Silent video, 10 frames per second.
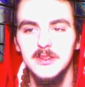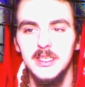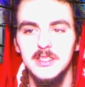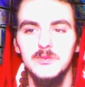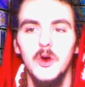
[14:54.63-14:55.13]

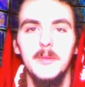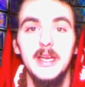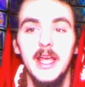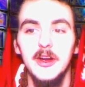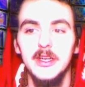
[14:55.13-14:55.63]
on his
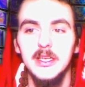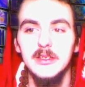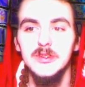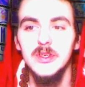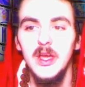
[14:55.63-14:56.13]
Mormon
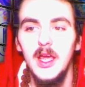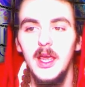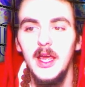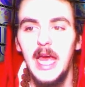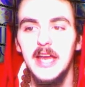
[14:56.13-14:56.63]
heritage,
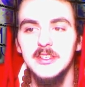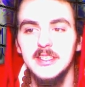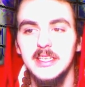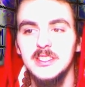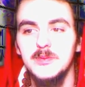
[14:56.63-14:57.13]

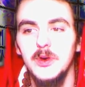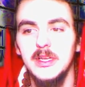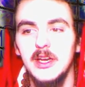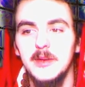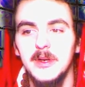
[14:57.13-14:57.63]
Anderson has
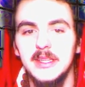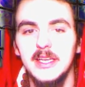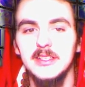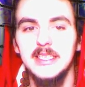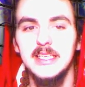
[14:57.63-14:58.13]
spoken out about the
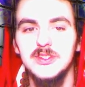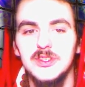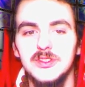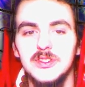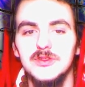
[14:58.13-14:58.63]
LDS
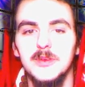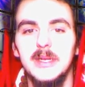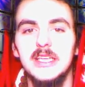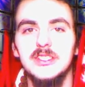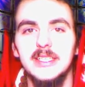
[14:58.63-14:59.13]
Church
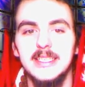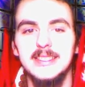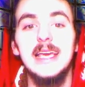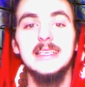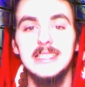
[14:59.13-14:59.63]
discrimination
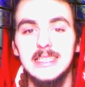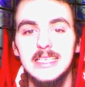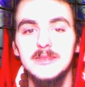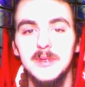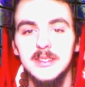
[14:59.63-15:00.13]
against gays and
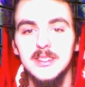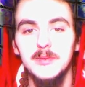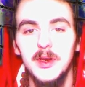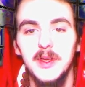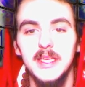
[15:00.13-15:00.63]
lesbians,
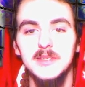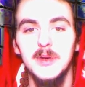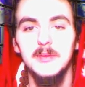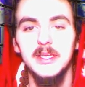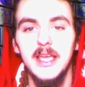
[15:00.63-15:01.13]
comparing its
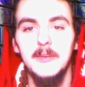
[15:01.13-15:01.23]
public